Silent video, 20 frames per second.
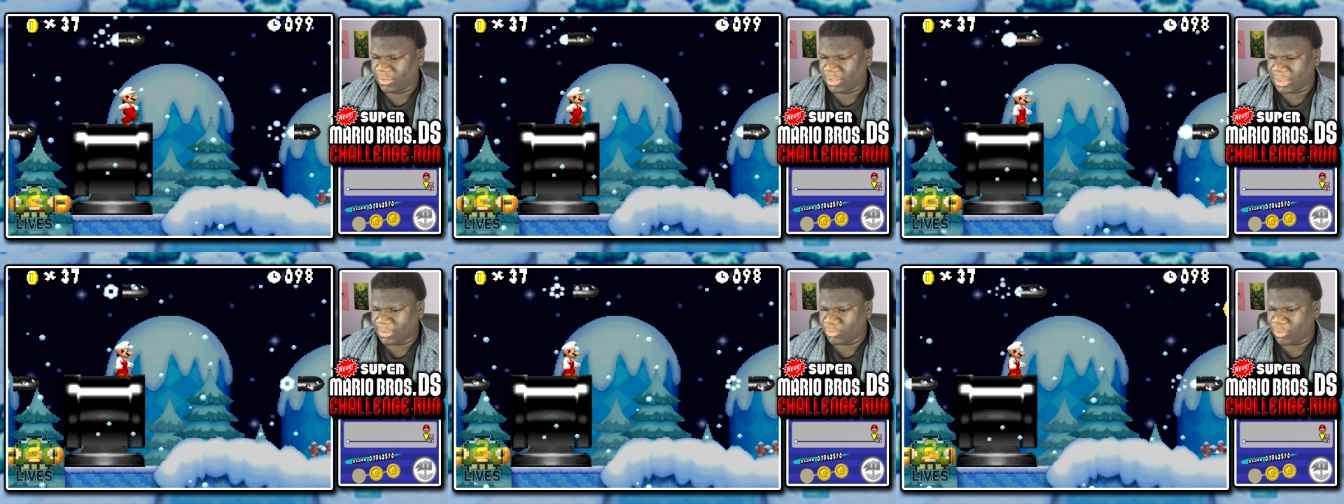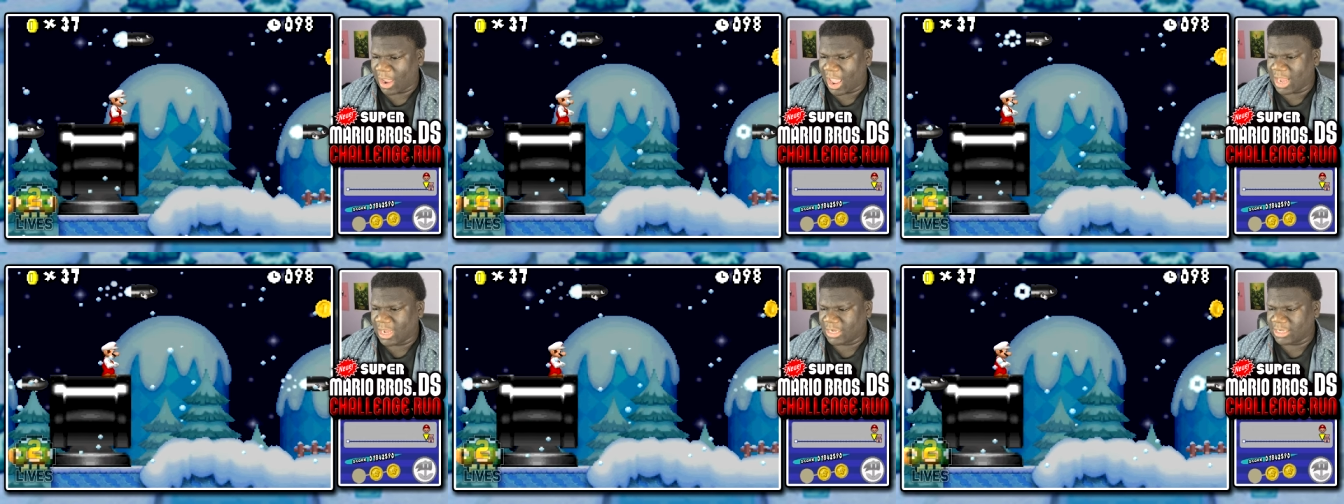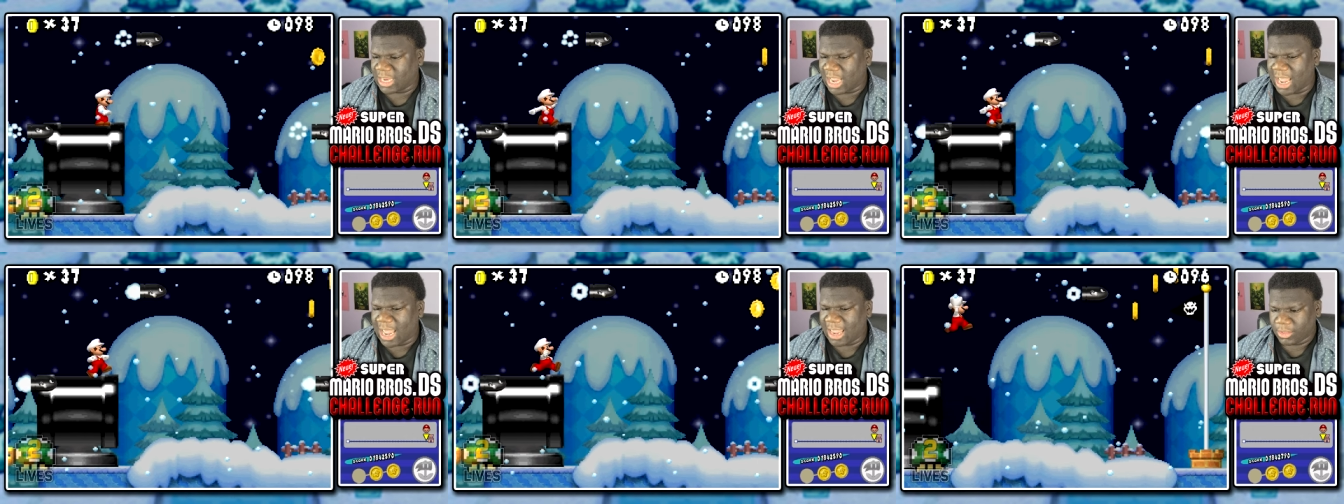Like, we're out of
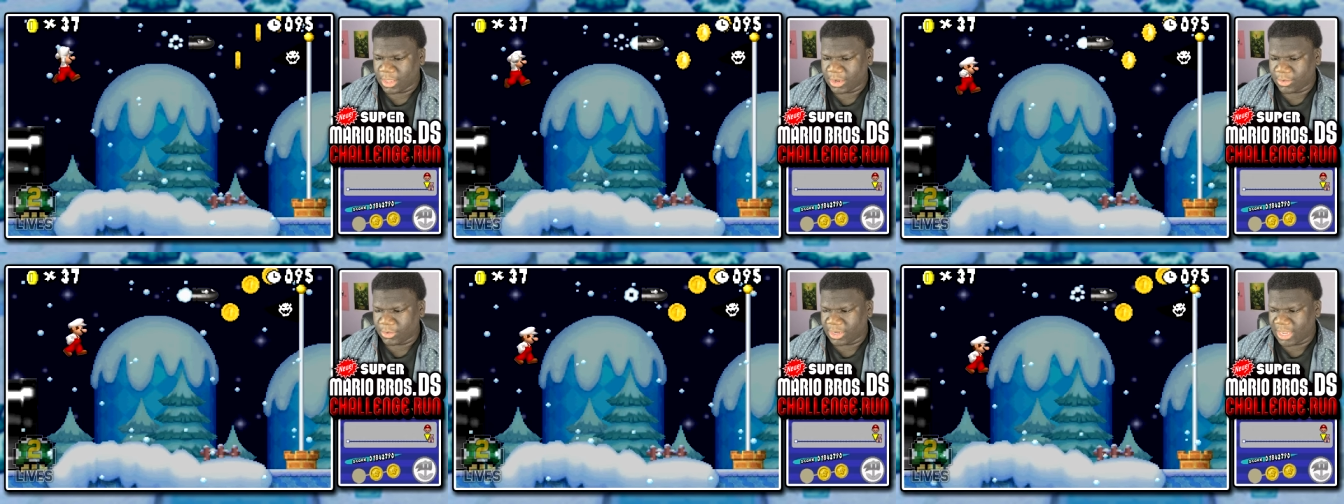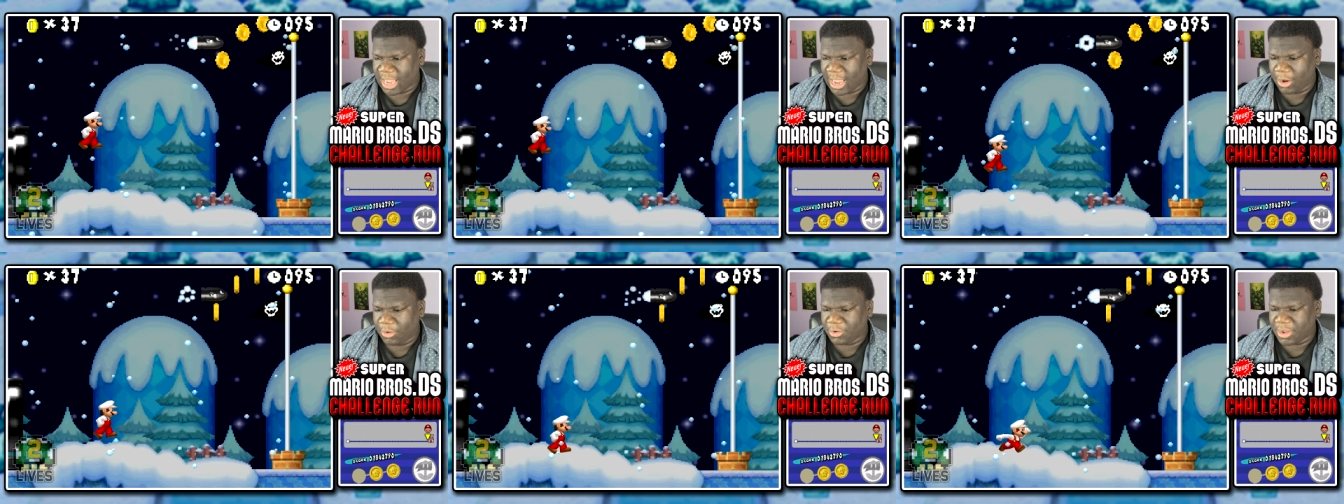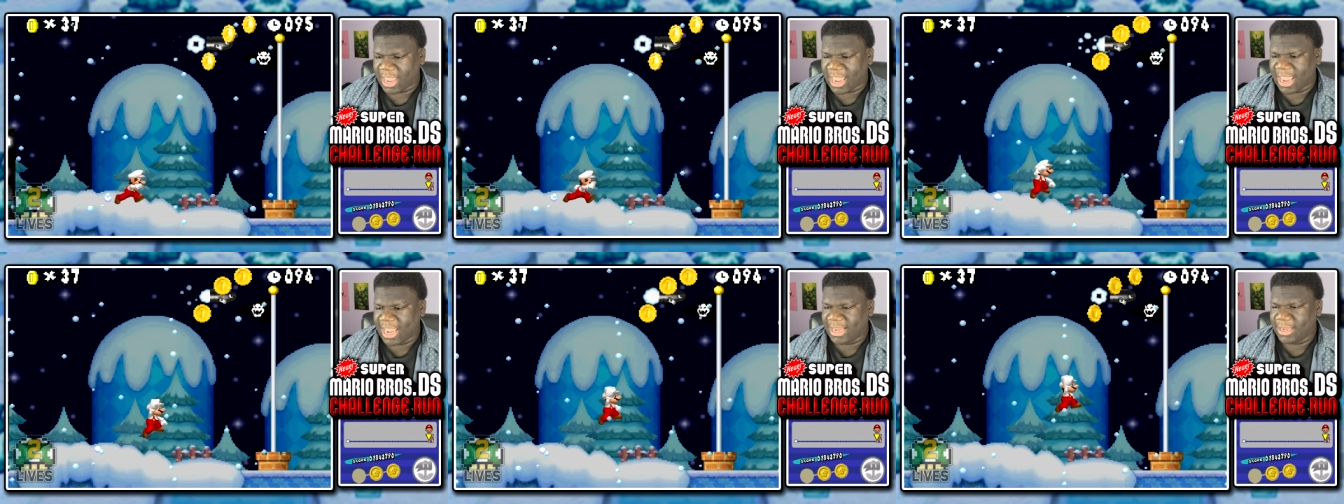time. Like, yeah,
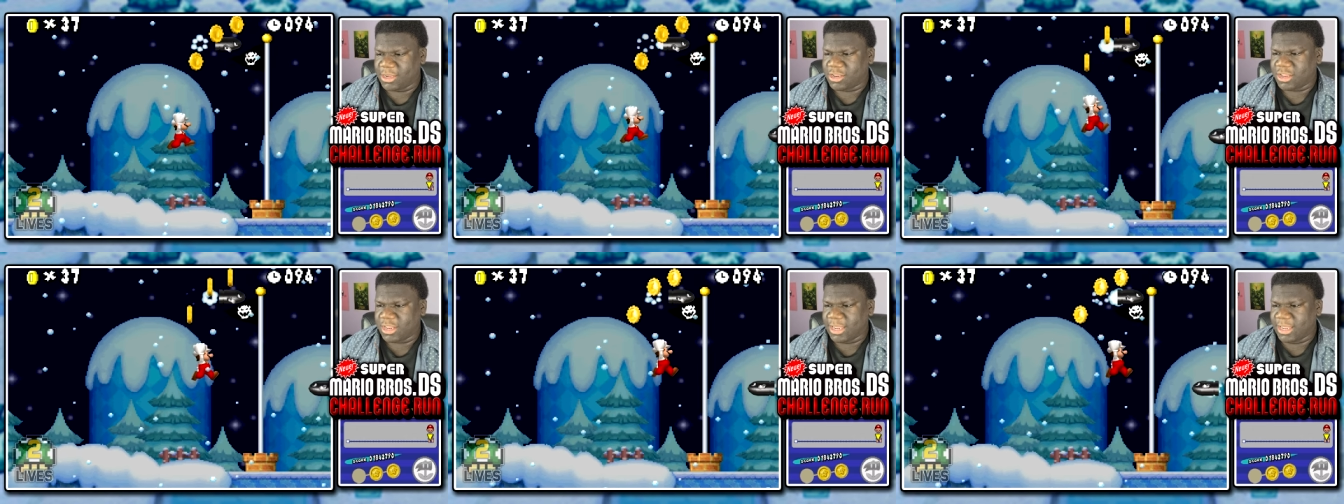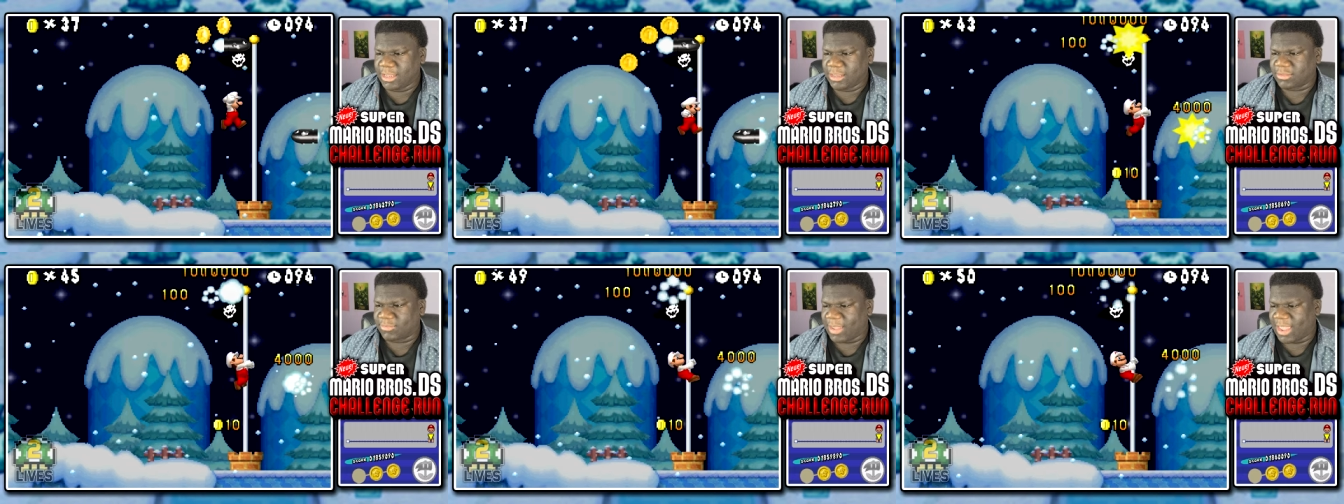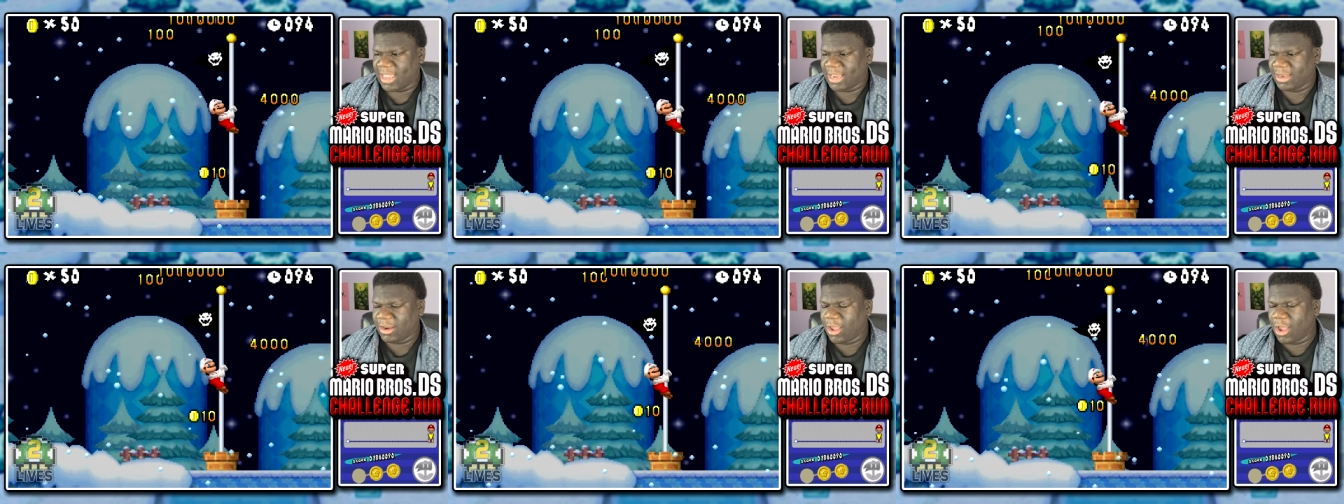okay. Jeez,
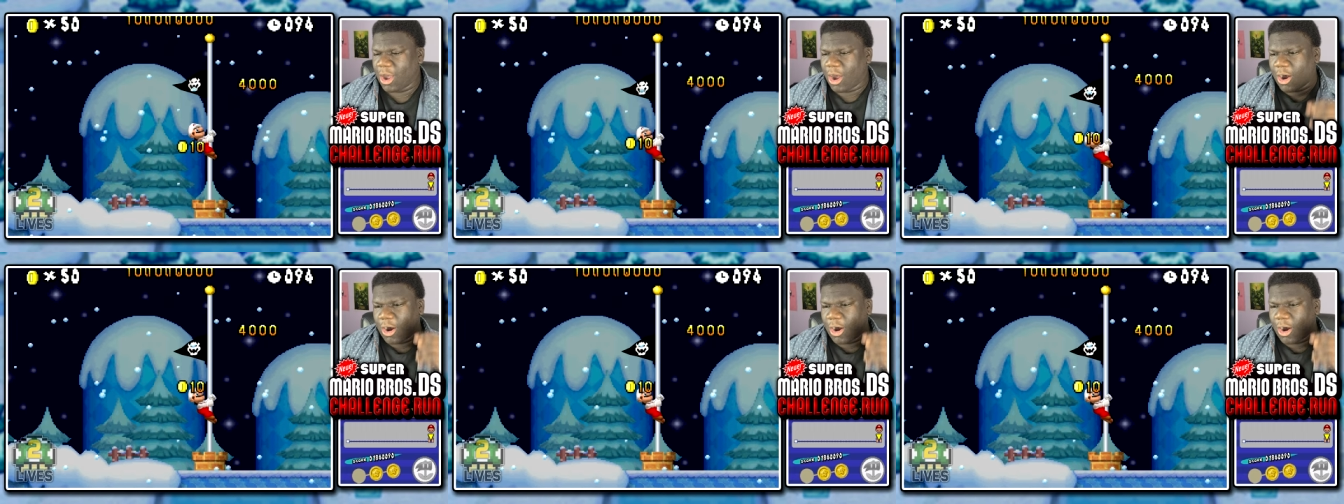man.